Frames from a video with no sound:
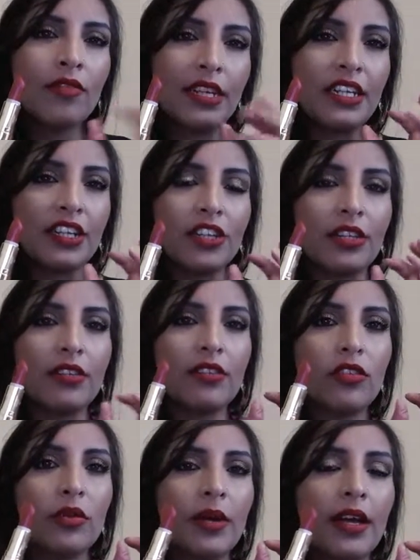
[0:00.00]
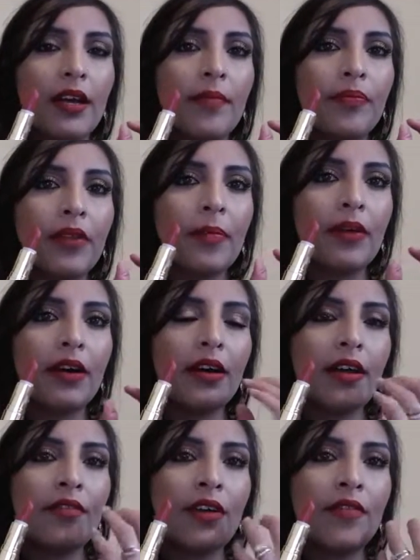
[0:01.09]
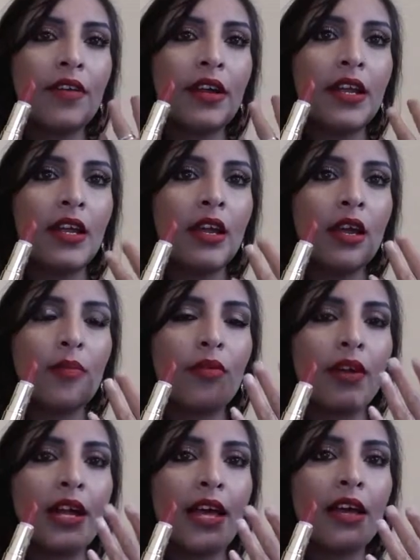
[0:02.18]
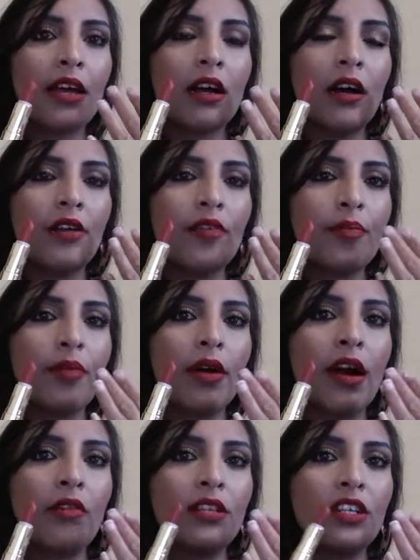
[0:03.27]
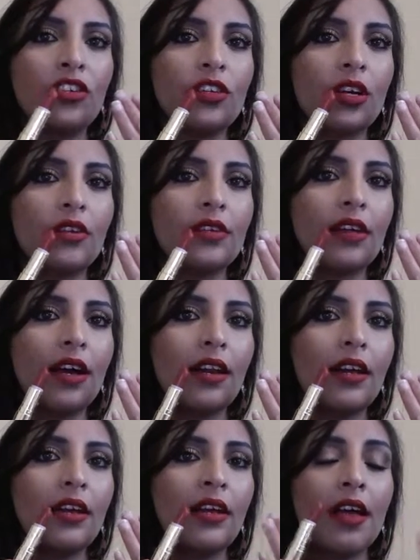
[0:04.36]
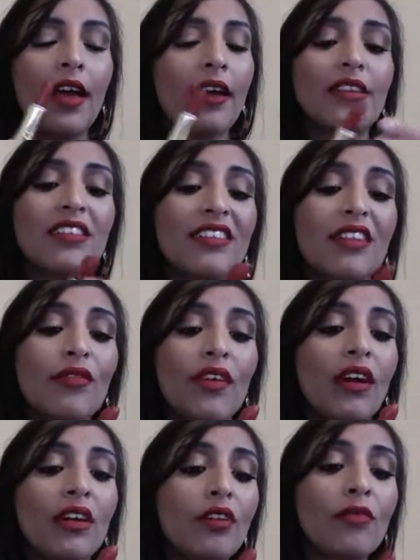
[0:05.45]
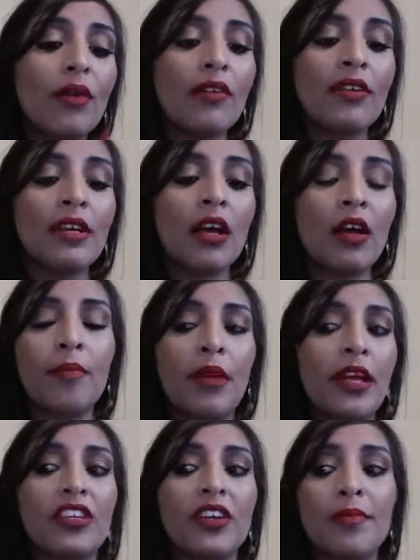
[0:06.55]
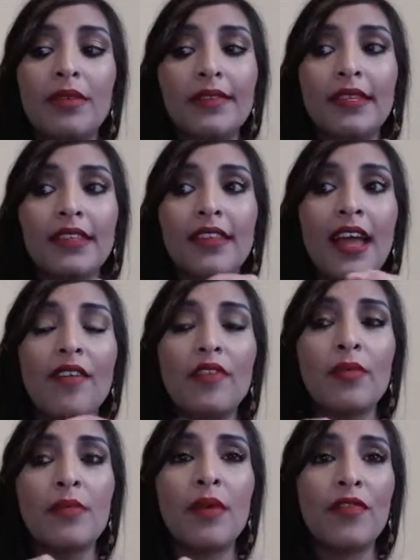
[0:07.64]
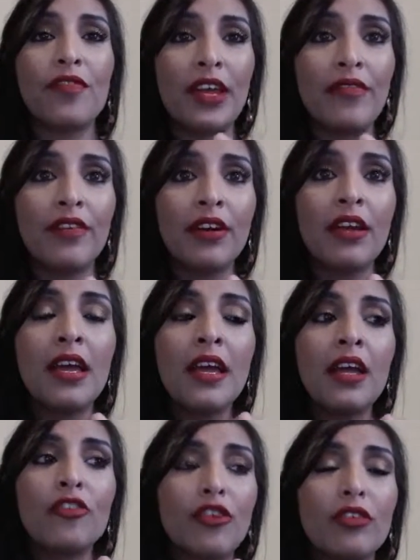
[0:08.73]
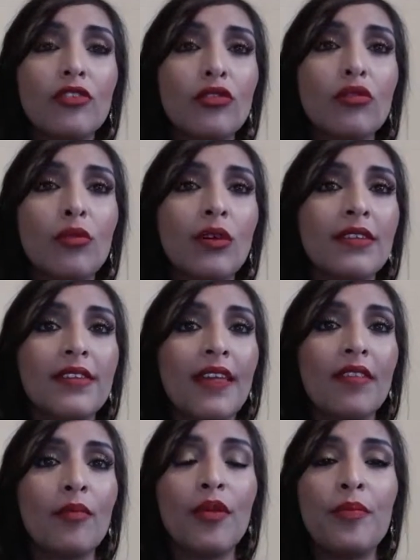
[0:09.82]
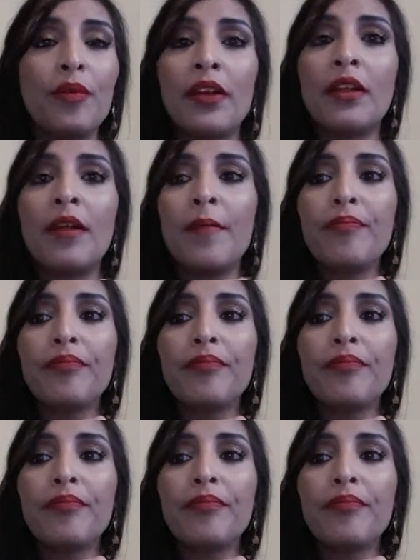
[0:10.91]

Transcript: reddishness to it, but a very brunette kind of brownish toned colour. And I just love it. I love wearing H&M lipsticks. They have to be my favourite drugstore ones at the moment,